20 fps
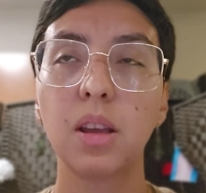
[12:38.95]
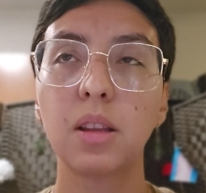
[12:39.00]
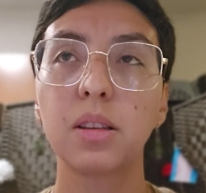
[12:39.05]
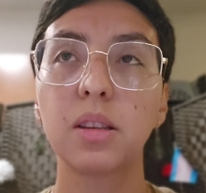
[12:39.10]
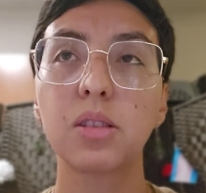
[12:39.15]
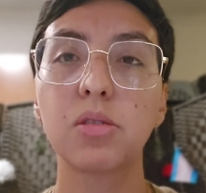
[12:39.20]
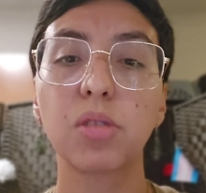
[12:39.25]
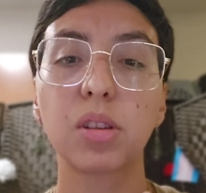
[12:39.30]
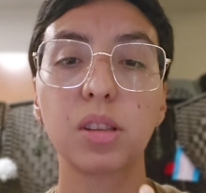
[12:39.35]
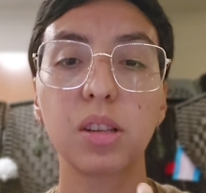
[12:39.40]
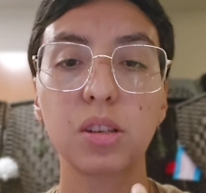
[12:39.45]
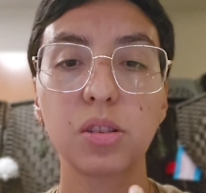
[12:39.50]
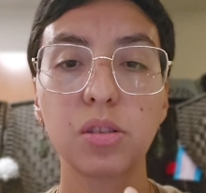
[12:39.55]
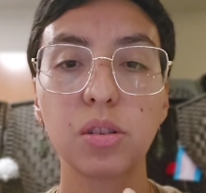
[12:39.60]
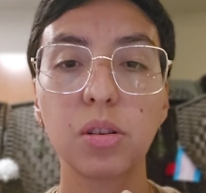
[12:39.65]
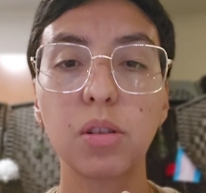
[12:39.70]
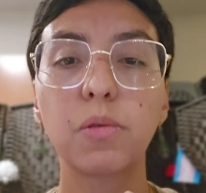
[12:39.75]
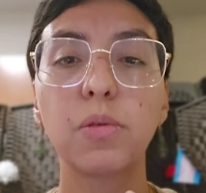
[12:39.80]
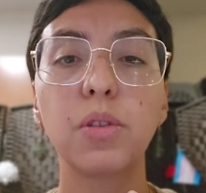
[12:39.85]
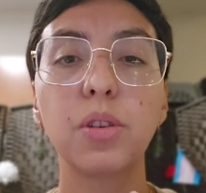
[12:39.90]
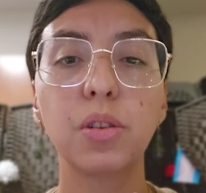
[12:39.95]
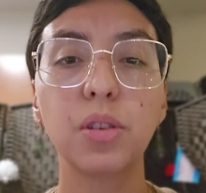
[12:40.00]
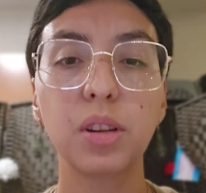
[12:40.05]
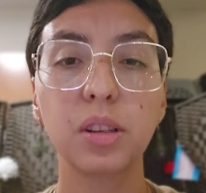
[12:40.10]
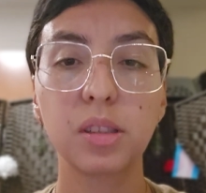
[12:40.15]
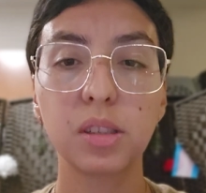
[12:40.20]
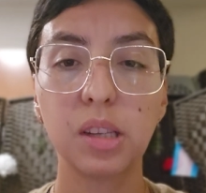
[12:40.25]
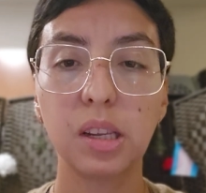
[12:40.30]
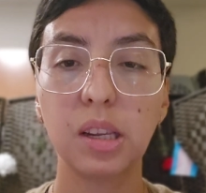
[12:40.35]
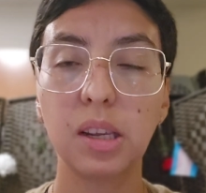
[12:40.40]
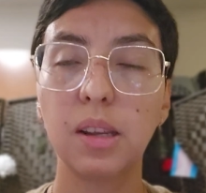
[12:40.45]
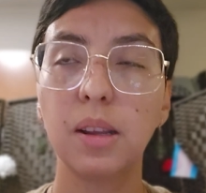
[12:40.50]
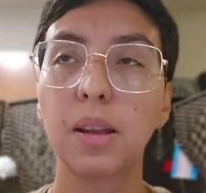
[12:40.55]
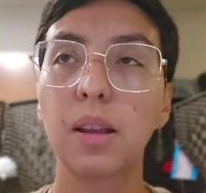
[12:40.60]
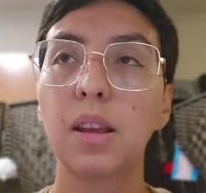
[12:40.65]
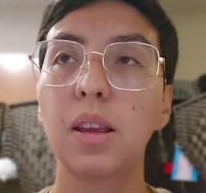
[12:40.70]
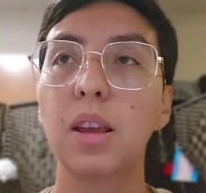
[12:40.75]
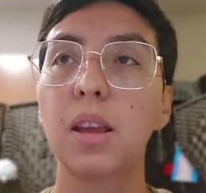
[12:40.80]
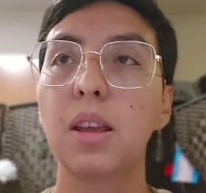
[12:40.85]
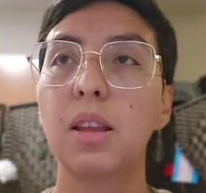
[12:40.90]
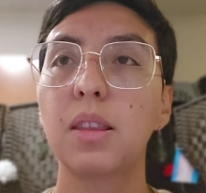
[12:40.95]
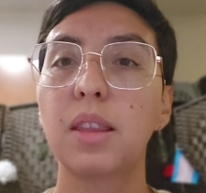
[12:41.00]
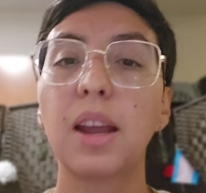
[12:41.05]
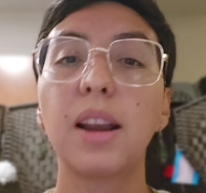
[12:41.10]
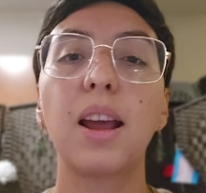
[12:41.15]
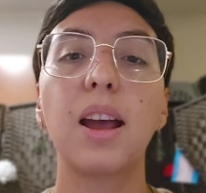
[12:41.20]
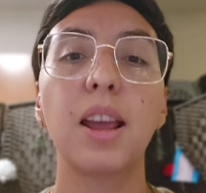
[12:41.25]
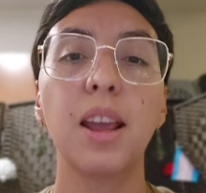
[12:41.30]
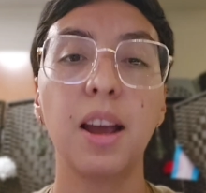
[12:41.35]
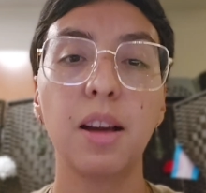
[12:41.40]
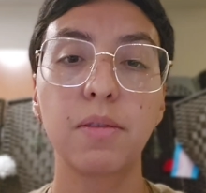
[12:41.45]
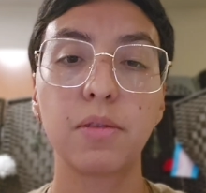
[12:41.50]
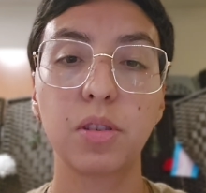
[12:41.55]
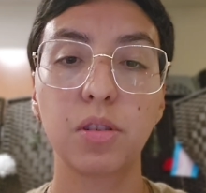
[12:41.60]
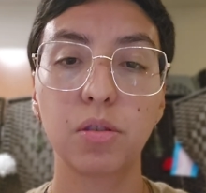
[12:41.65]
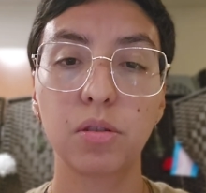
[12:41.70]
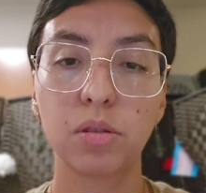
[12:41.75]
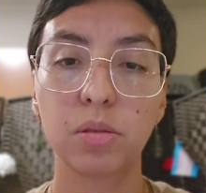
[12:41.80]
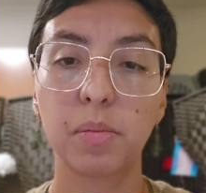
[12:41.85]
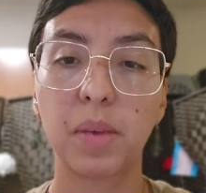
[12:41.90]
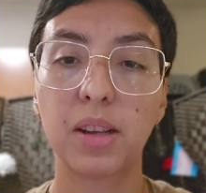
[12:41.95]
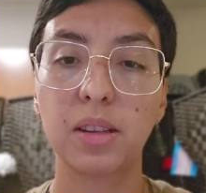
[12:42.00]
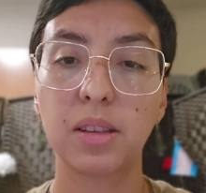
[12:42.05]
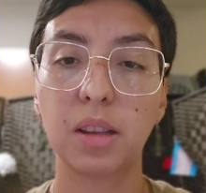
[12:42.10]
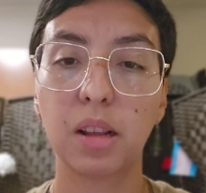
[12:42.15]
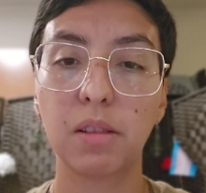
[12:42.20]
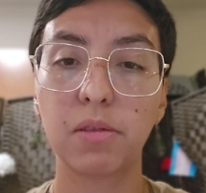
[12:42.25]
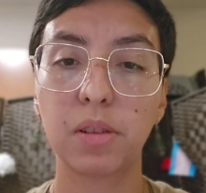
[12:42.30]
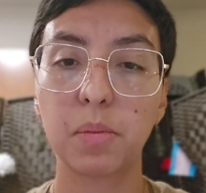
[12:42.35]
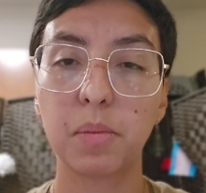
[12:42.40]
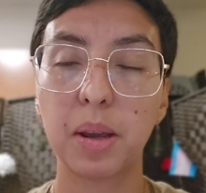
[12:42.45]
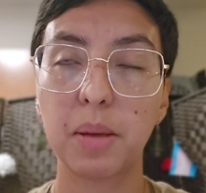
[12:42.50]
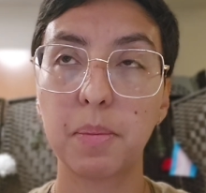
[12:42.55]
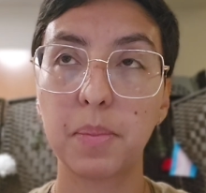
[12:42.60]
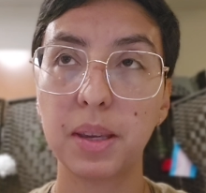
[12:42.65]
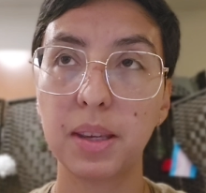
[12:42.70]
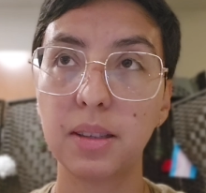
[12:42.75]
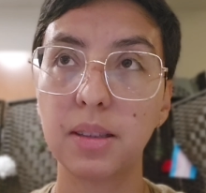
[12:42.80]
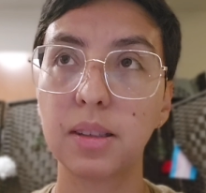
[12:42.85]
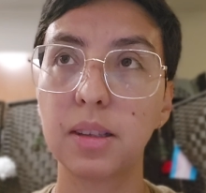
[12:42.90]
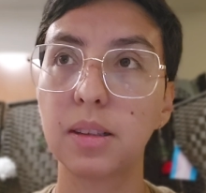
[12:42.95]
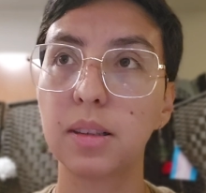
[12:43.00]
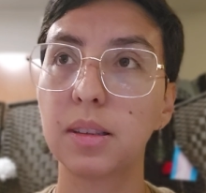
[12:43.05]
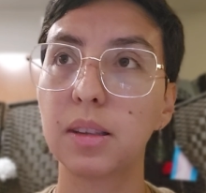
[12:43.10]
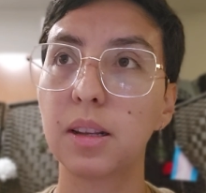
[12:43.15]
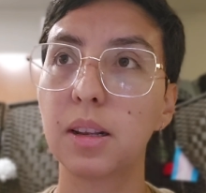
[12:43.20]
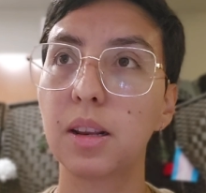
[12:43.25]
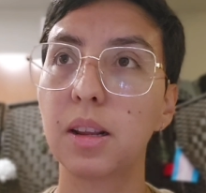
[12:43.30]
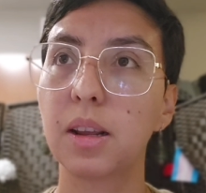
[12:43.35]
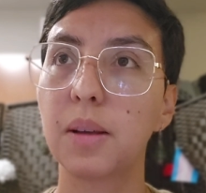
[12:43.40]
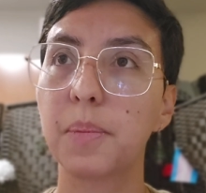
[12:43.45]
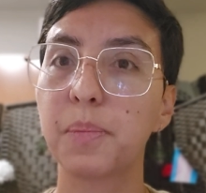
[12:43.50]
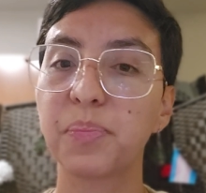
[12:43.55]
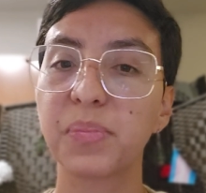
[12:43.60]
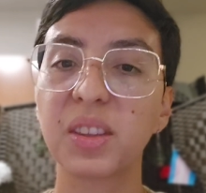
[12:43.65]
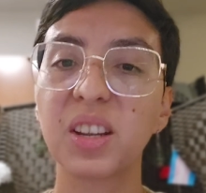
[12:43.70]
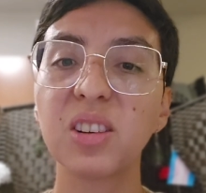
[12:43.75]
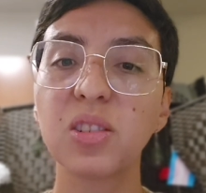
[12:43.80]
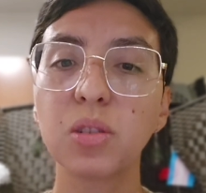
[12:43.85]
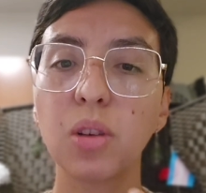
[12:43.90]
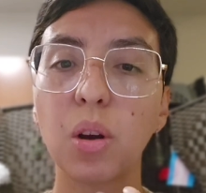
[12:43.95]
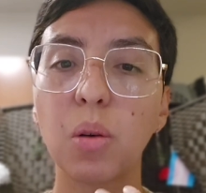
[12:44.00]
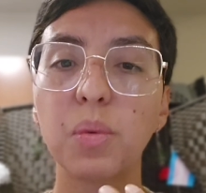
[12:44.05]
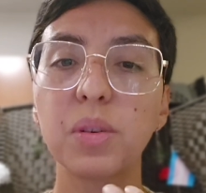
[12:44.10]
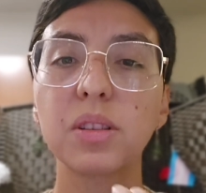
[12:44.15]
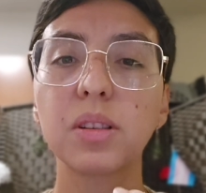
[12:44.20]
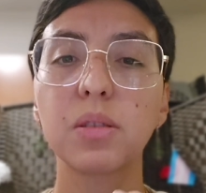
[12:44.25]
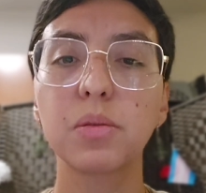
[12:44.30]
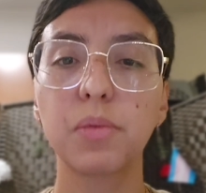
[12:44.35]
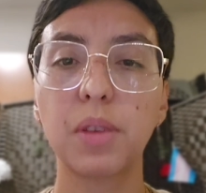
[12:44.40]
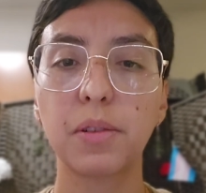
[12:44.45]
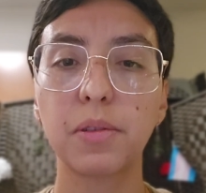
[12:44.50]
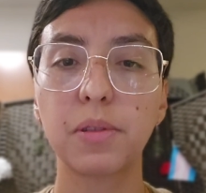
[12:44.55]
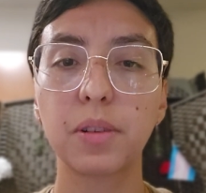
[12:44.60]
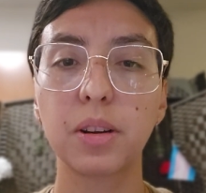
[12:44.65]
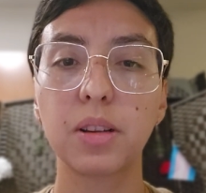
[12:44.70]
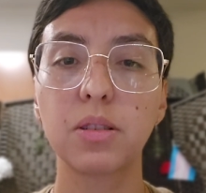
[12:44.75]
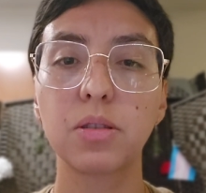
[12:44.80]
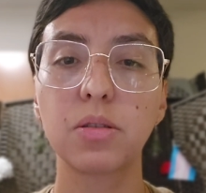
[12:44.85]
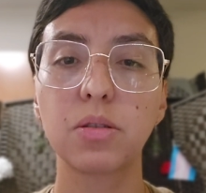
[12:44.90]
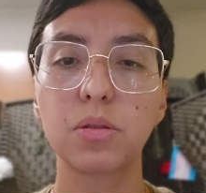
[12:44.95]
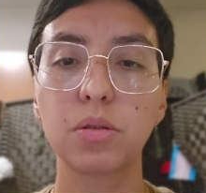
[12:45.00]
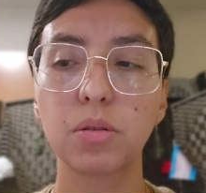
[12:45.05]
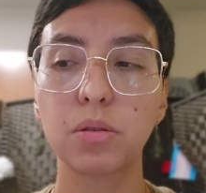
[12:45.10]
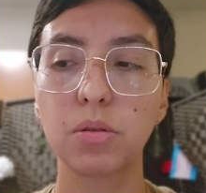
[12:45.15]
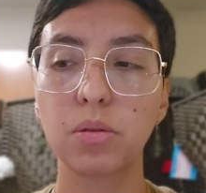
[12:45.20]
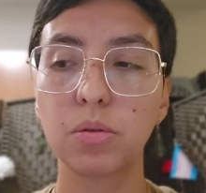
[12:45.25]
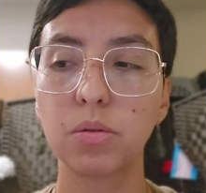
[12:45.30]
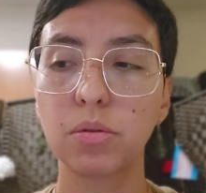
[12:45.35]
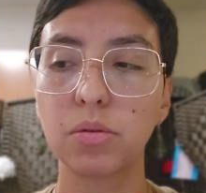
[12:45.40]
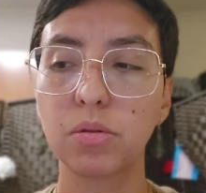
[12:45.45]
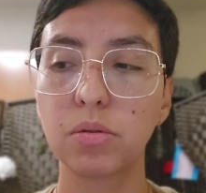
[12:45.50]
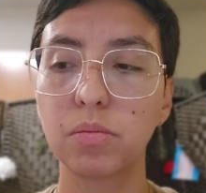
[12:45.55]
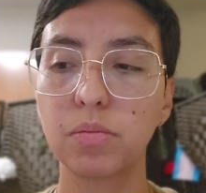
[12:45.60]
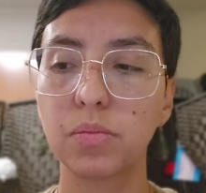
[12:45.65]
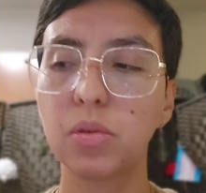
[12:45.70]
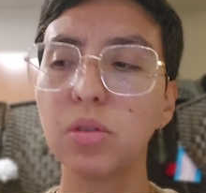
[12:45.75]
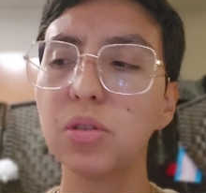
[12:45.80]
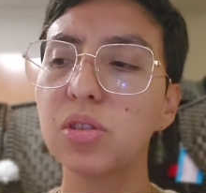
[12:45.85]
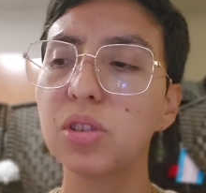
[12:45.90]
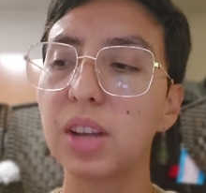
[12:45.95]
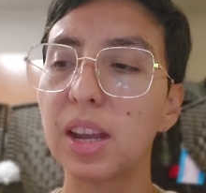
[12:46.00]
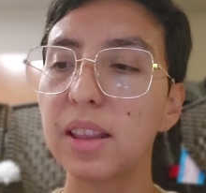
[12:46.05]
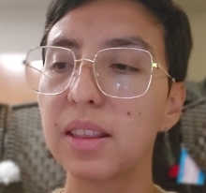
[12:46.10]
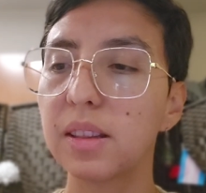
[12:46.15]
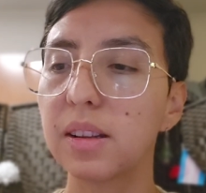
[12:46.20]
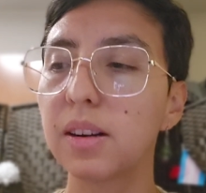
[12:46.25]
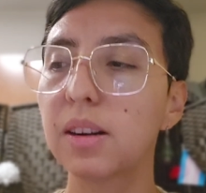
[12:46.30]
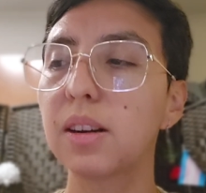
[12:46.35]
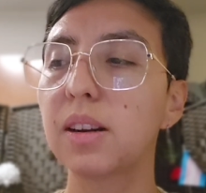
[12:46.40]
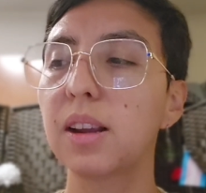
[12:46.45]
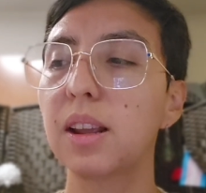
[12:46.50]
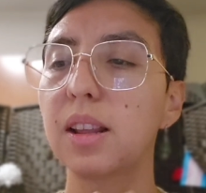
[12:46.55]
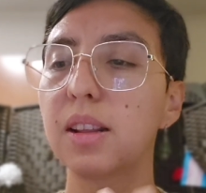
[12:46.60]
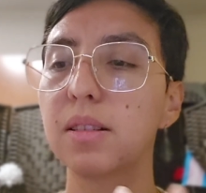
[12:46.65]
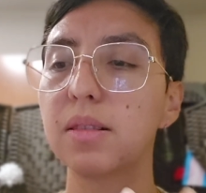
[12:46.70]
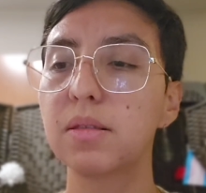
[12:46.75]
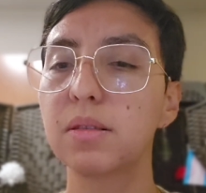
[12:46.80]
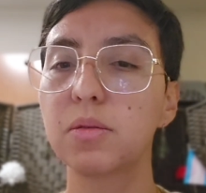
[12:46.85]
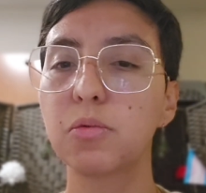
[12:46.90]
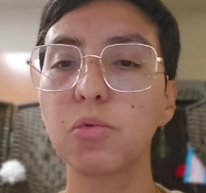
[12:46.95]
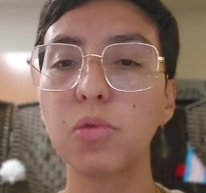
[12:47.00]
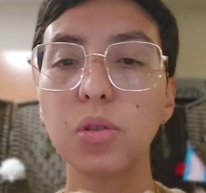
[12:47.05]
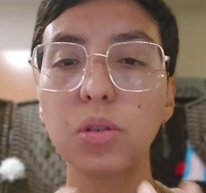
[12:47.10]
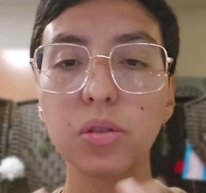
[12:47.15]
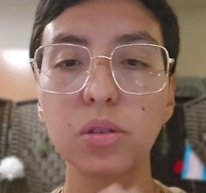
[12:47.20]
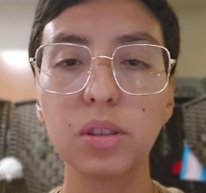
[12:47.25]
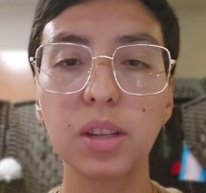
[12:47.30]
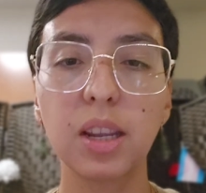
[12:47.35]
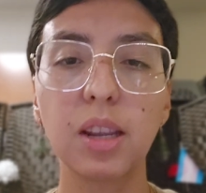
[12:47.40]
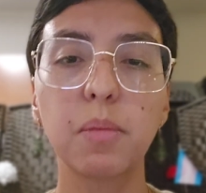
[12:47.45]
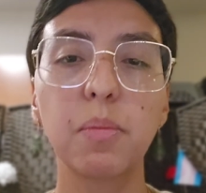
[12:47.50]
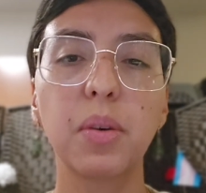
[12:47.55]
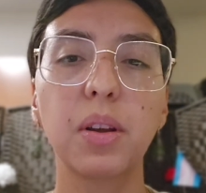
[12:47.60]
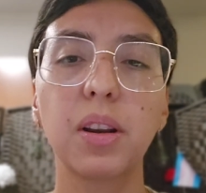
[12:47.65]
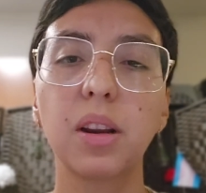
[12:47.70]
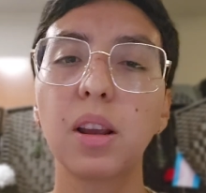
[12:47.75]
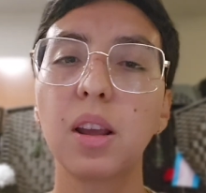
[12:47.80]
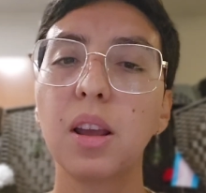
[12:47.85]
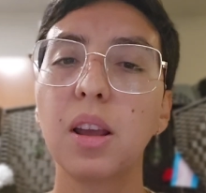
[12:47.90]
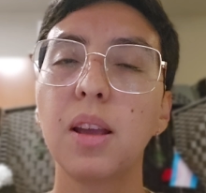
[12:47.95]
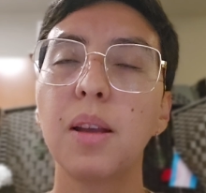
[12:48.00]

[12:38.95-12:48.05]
the tradition of nudity that I have used myself in my pieces, and there's always a reference to gender and wounding, but